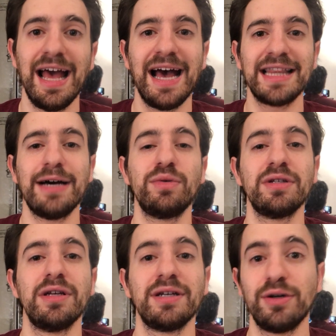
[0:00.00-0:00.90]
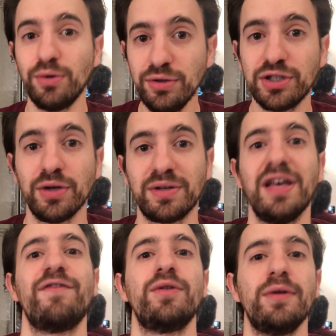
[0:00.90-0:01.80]
And that will also
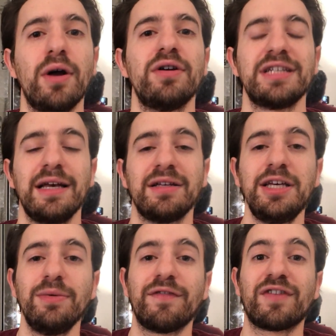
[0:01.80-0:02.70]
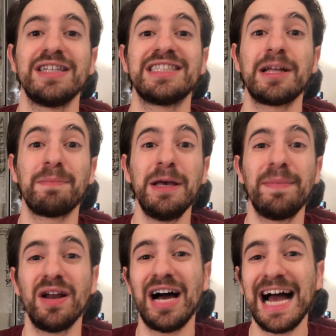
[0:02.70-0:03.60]
give you long tail keyword phrases that
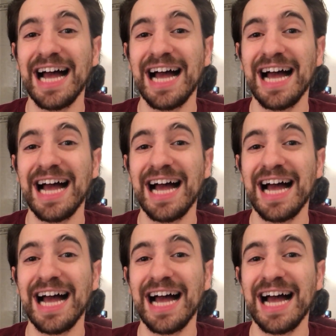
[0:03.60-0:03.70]
people are